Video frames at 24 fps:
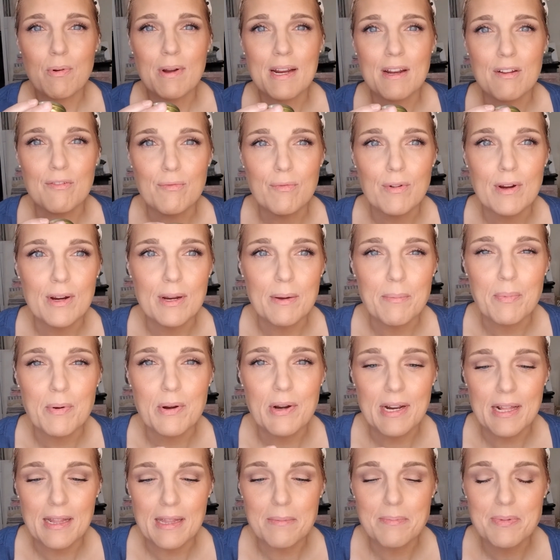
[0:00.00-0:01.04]
of wearing pretty
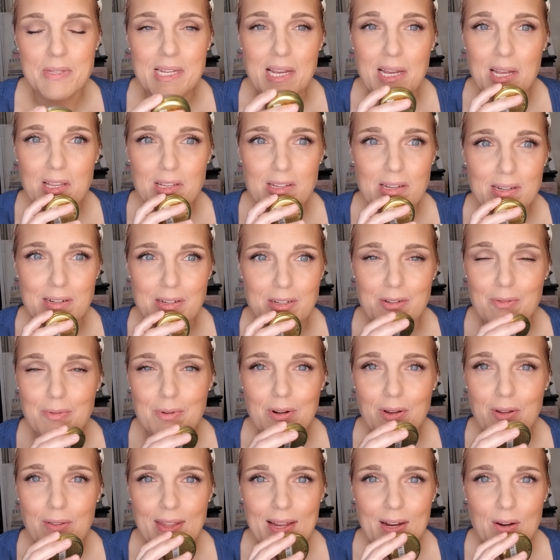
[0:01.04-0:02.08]
lipstick and doing
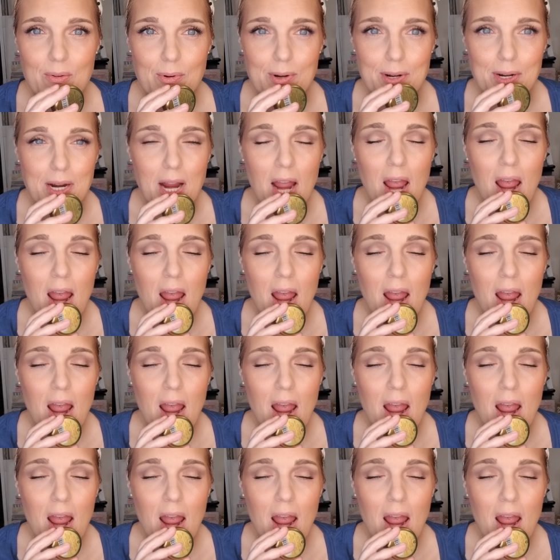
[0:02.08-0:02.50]
all that work?